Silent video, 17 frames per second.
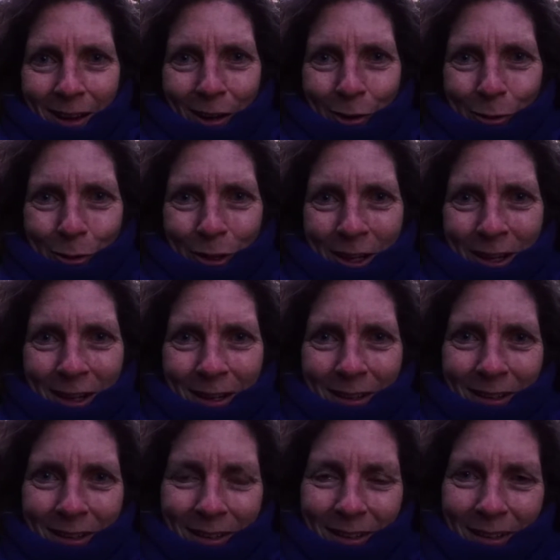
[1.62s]
Hello there.
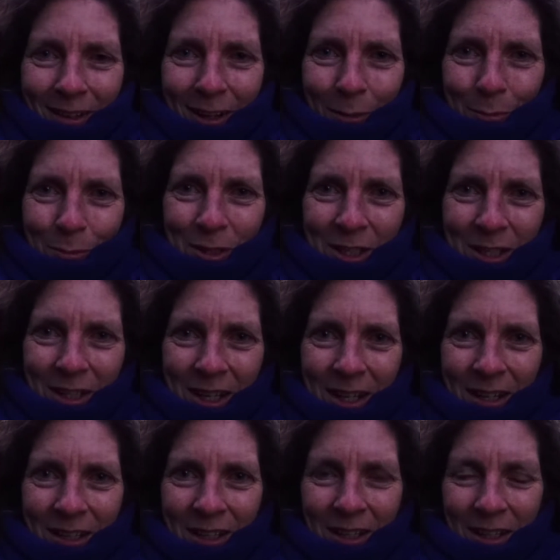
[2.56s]
I'm
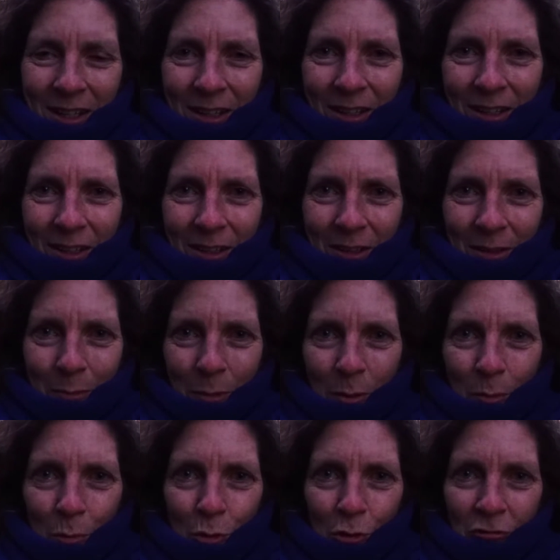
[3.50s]
standing in the
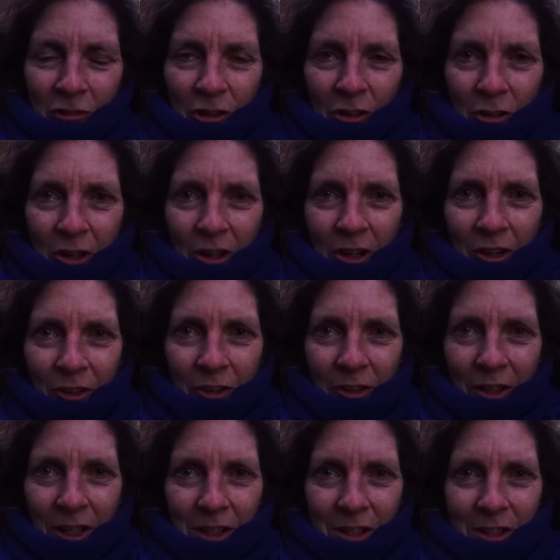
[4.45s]
memorial
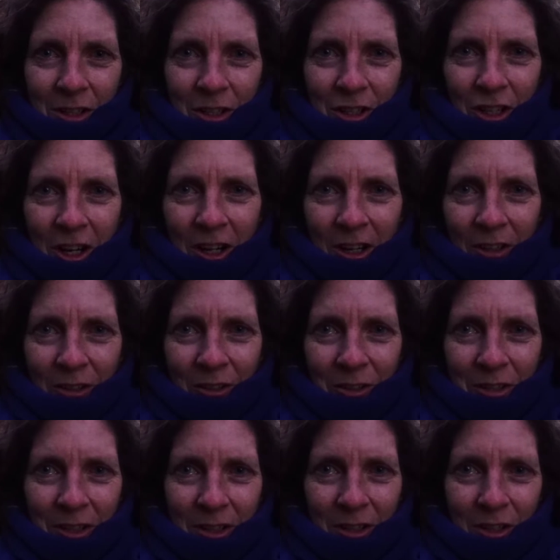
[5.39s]
garden at St
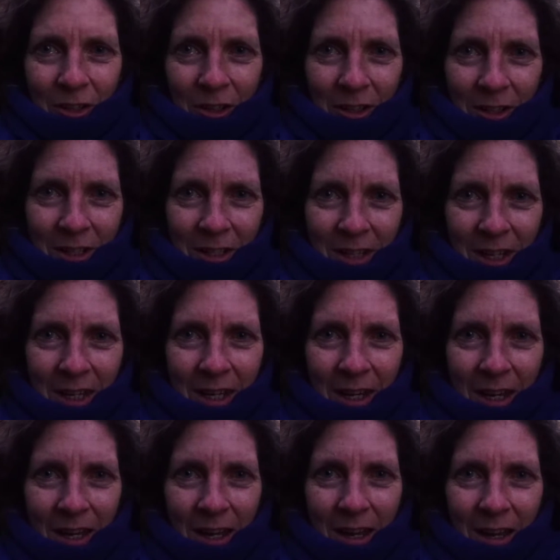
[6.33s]
Giles, and you can see
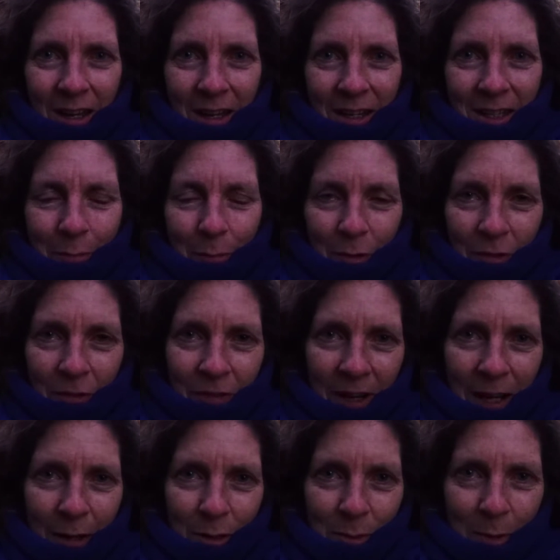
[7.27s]
some of the
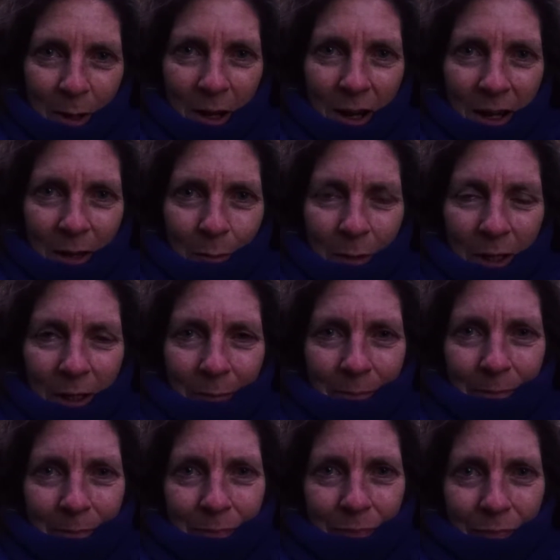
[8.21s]
flowers behind me.
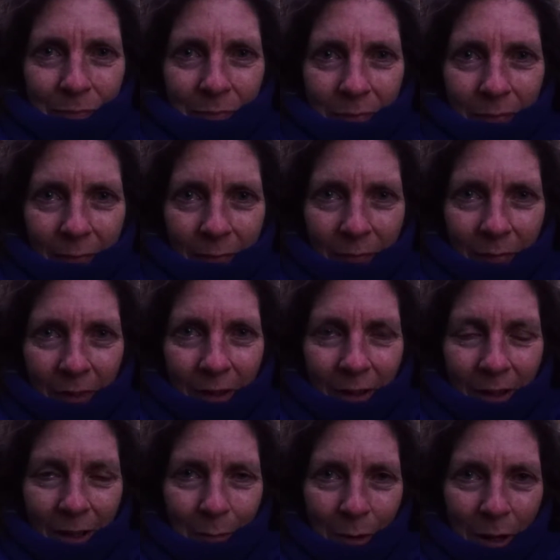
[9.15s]

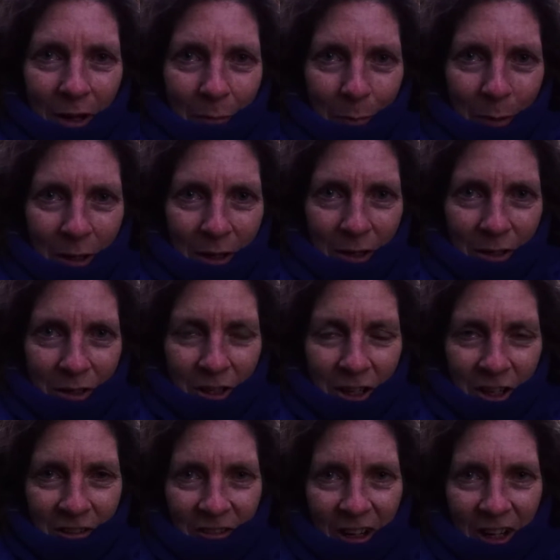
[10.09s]
I've been
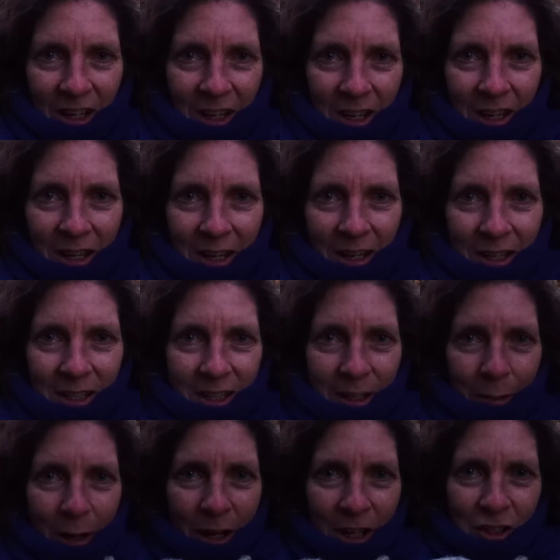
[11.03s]
interring
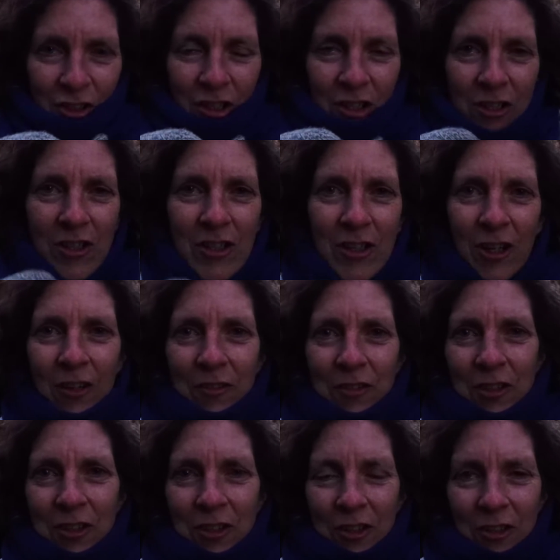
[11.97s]
some ashes this
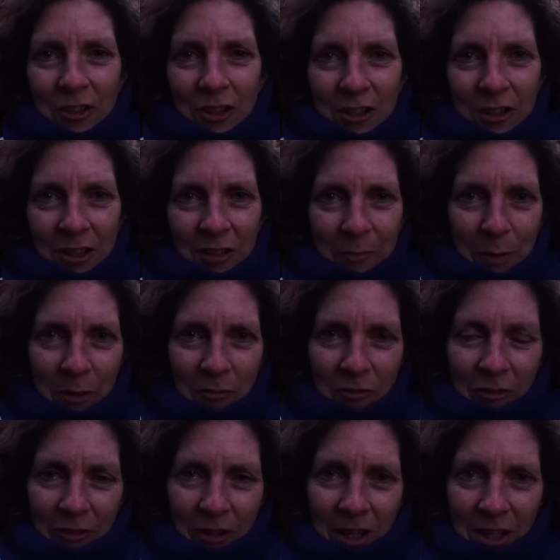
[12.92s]
afternoon, and I've been
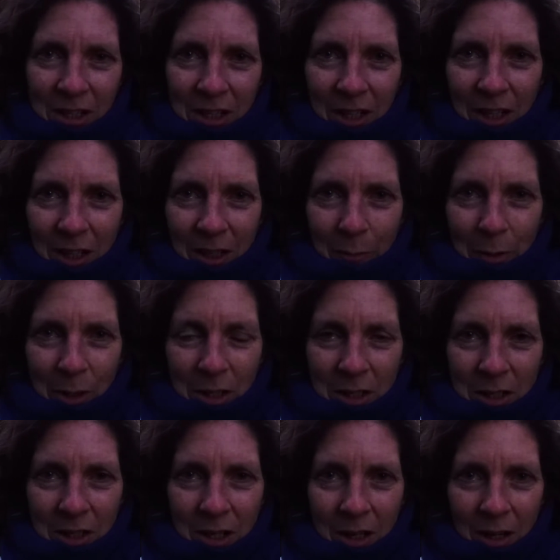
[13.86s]
reflecting a little bit